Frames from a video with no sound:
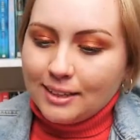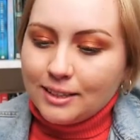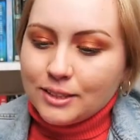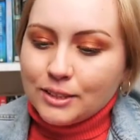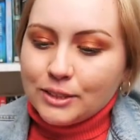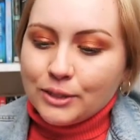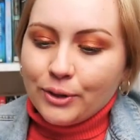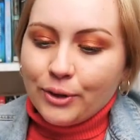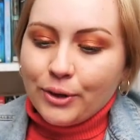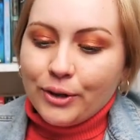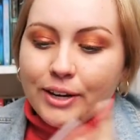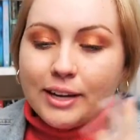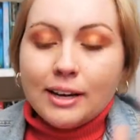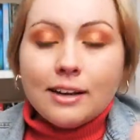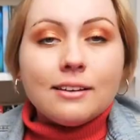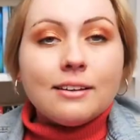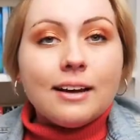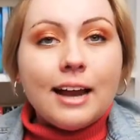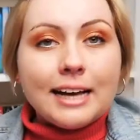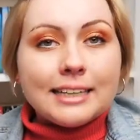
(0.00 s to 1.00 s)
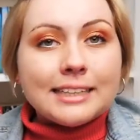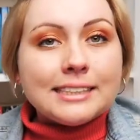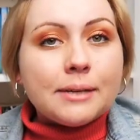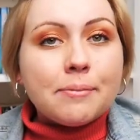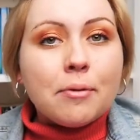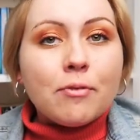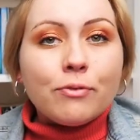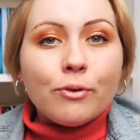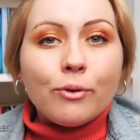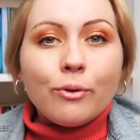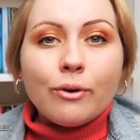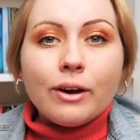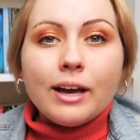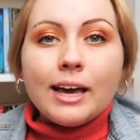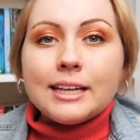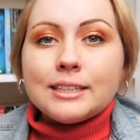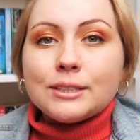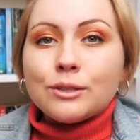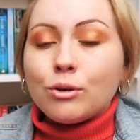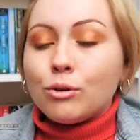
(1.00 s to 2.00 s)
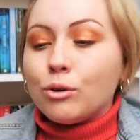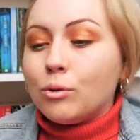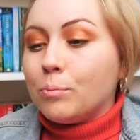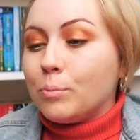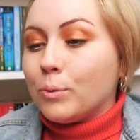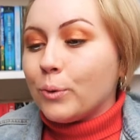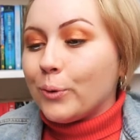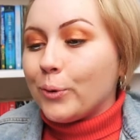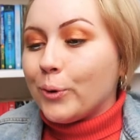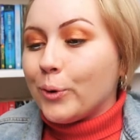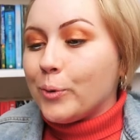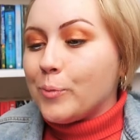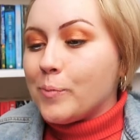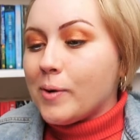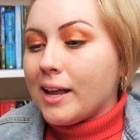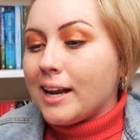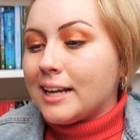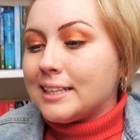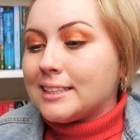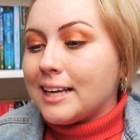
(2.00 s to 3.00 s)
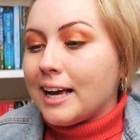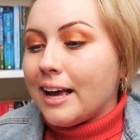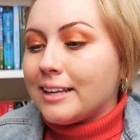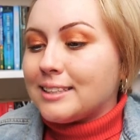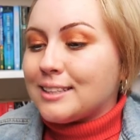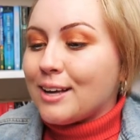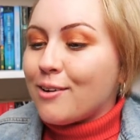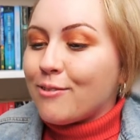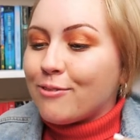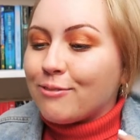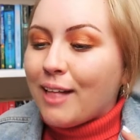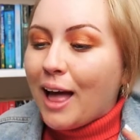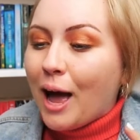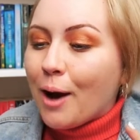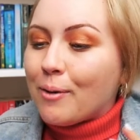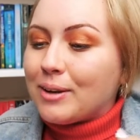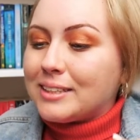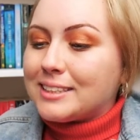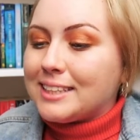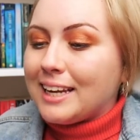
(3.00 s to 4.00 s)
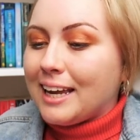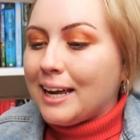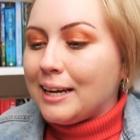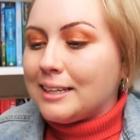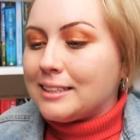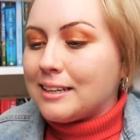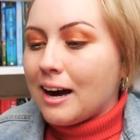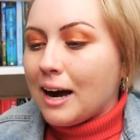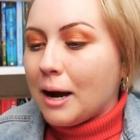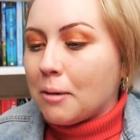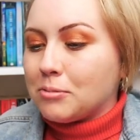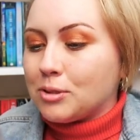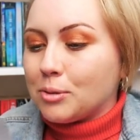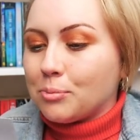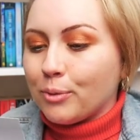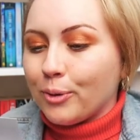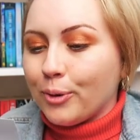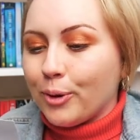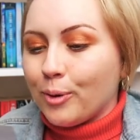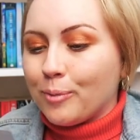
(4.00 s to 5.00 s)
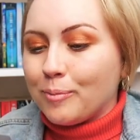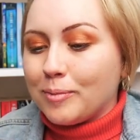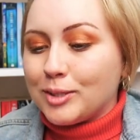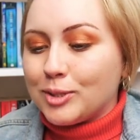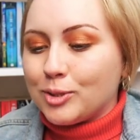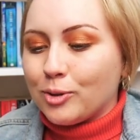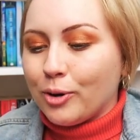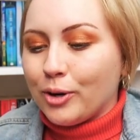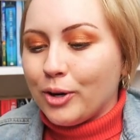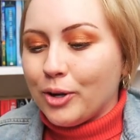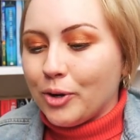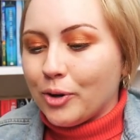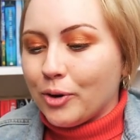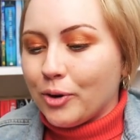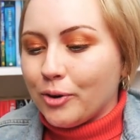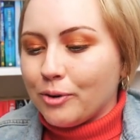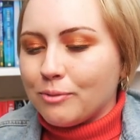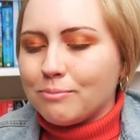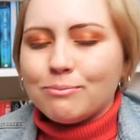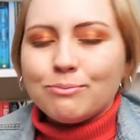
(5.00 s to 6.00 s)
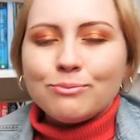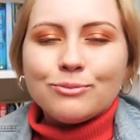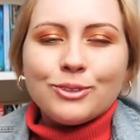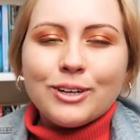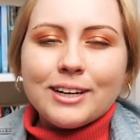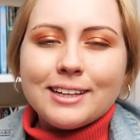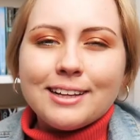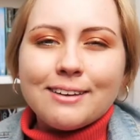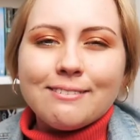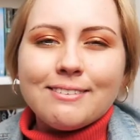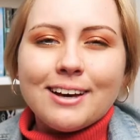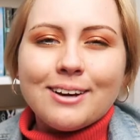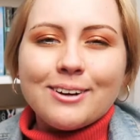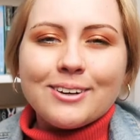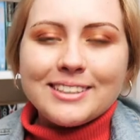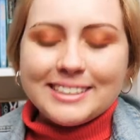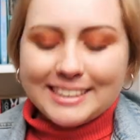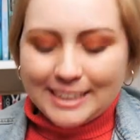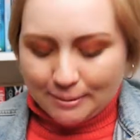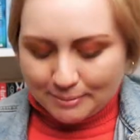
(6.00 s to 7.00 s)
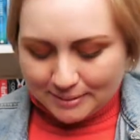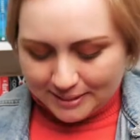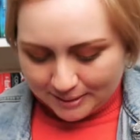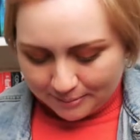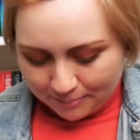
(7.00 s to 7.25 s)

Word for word: So as I said before, it's called Bloom and it says, flowers need time to bloom, so do you. Well, I love that concept.